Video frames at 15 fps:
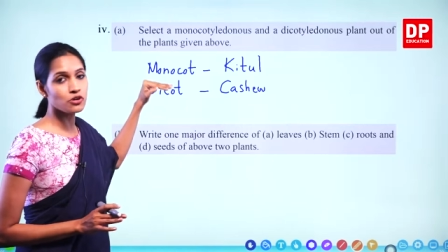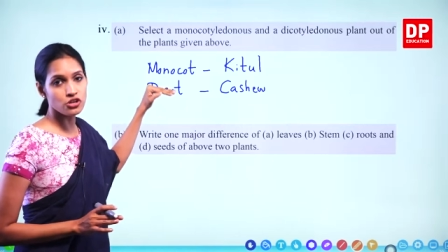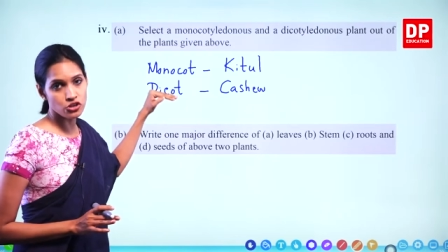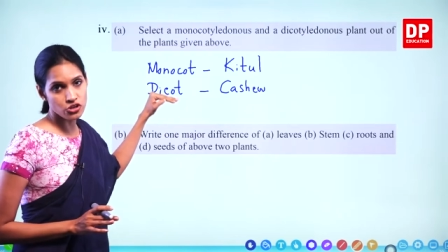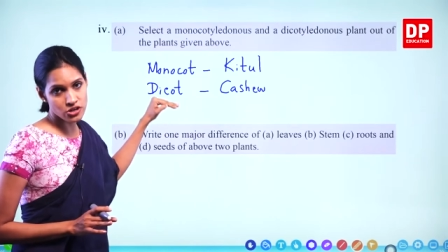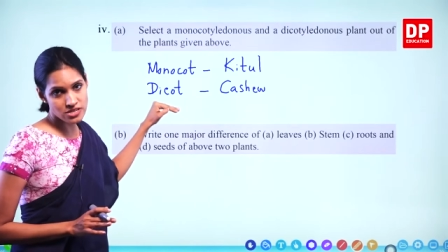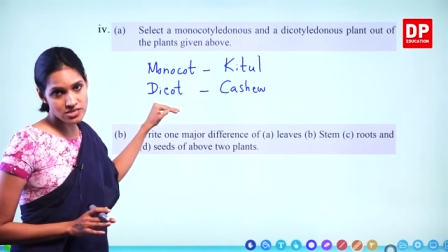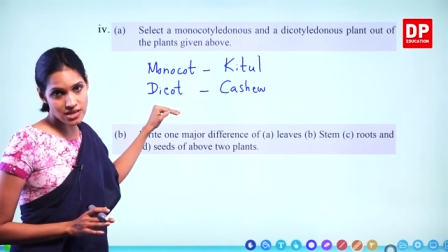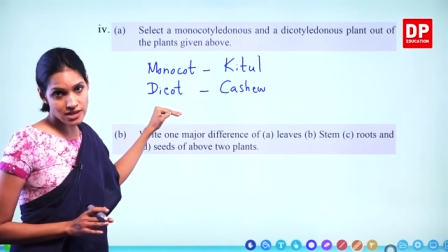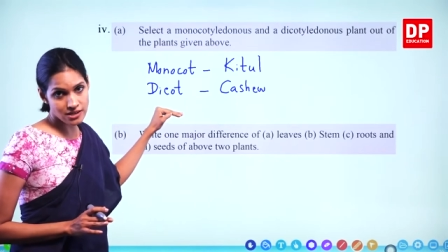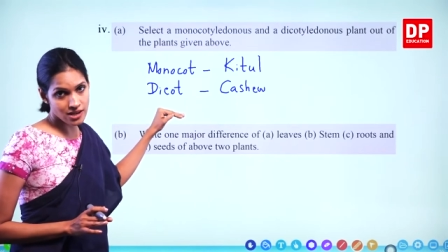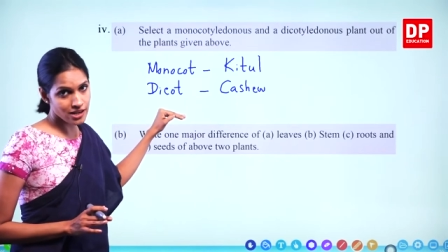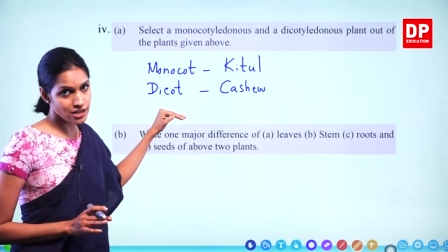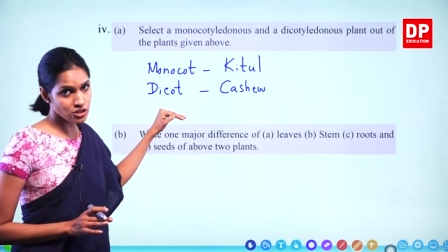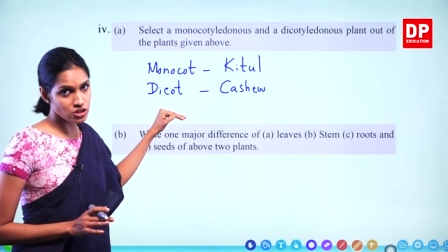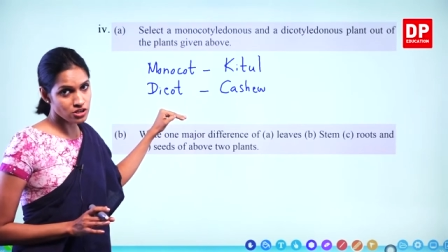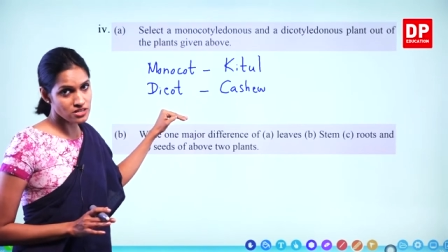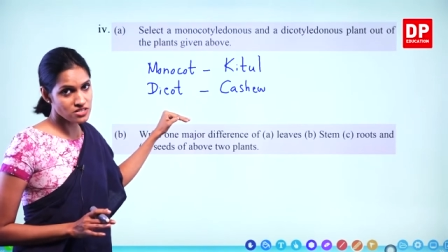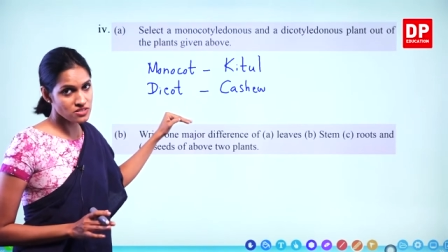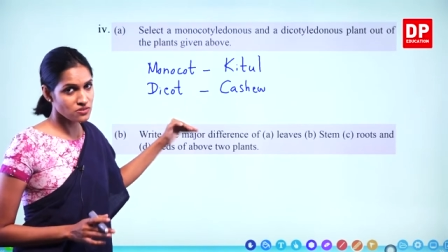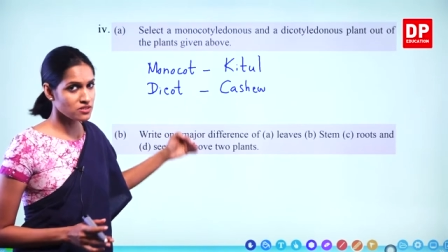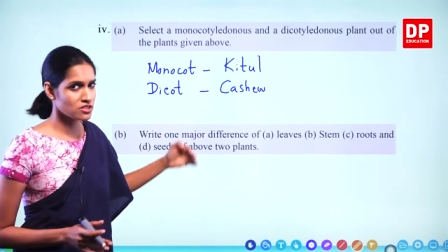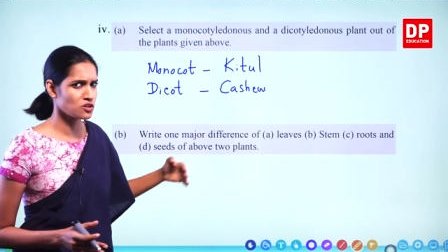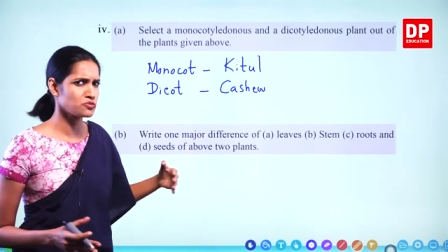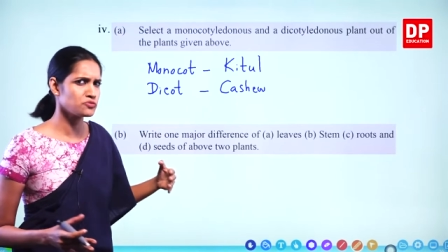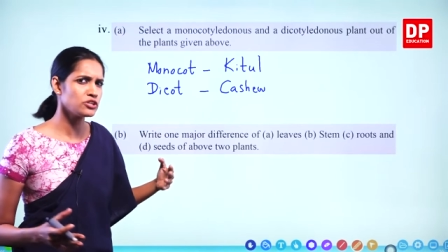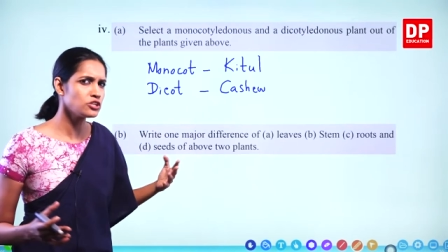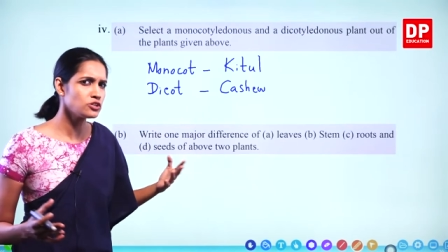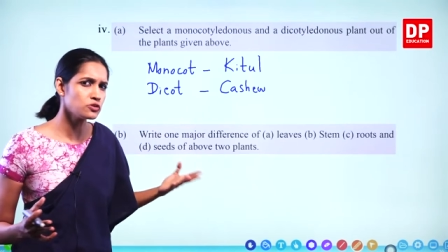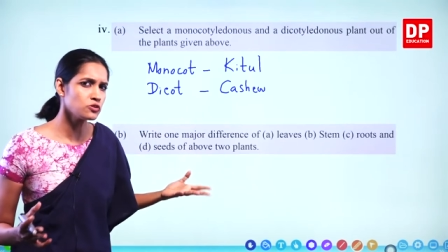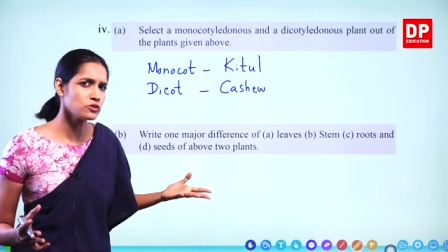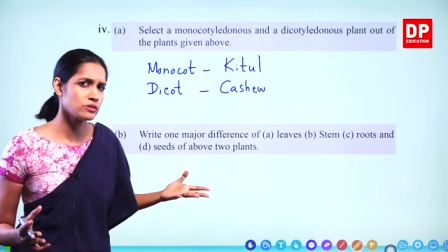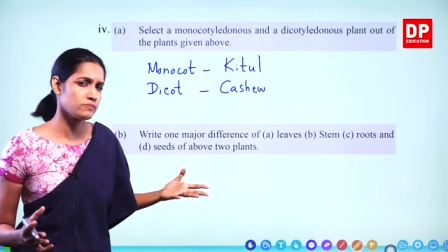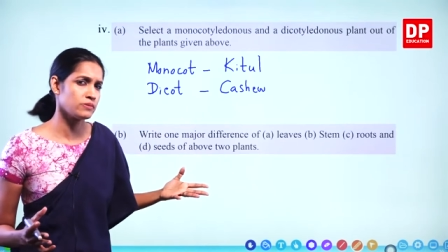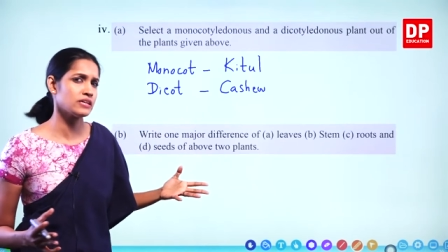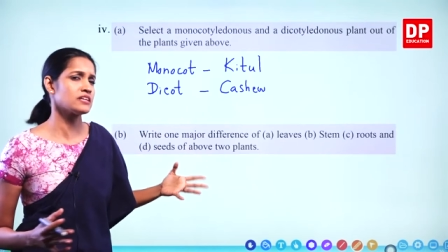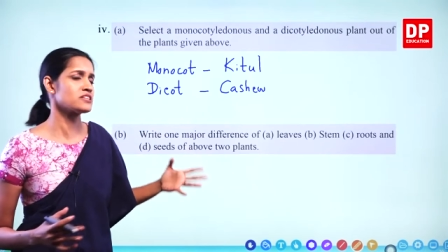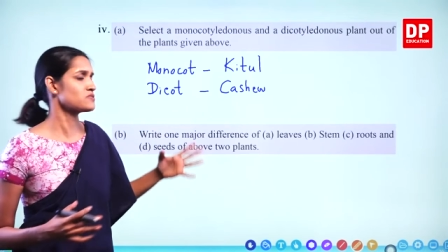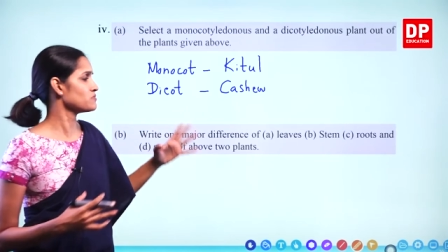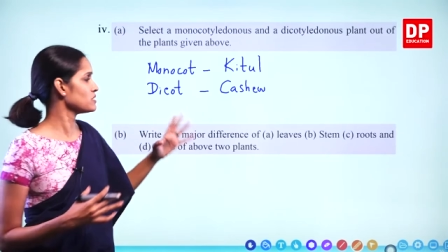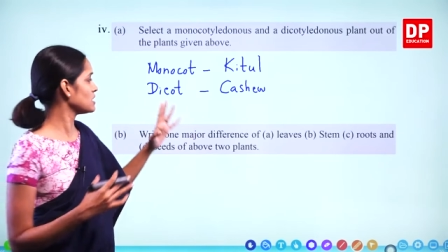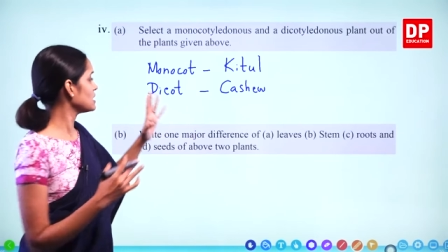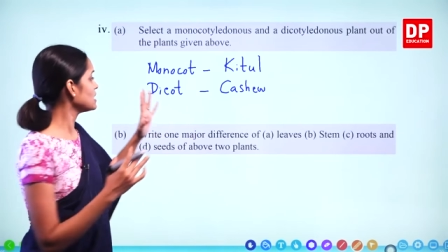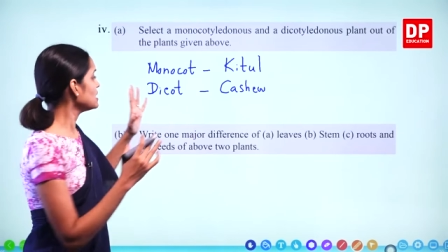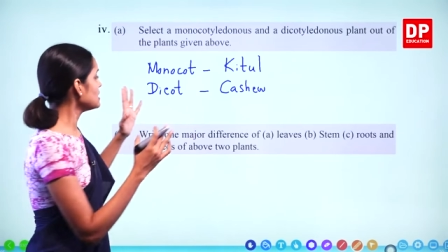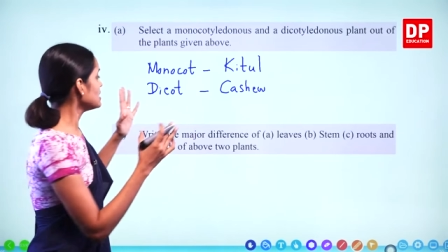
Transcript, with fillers: monocots and dicots. Now we know because we